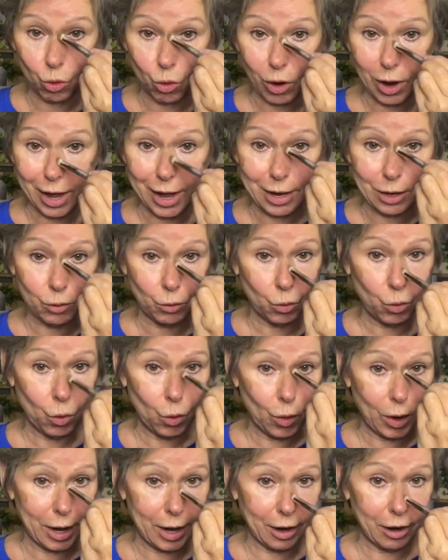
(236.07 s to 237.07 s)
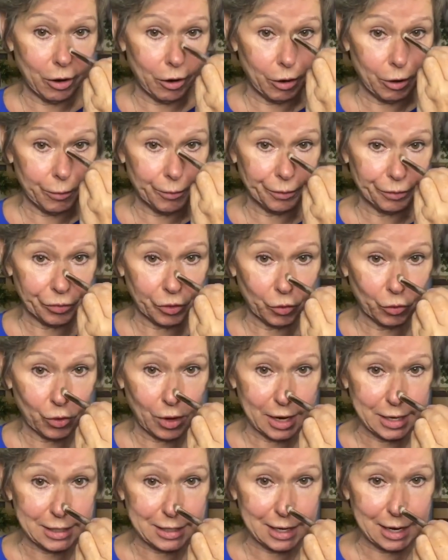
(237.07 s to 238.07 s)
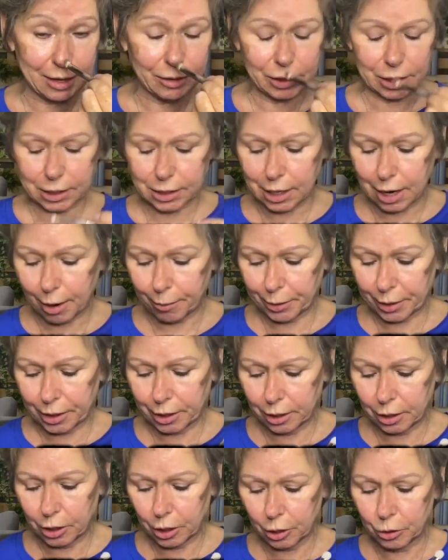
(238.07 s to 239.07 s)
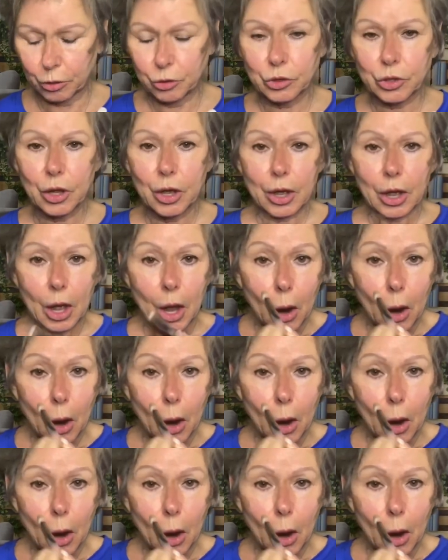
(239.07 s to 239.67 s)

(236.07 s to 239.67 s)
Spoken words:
right down the top of the nose,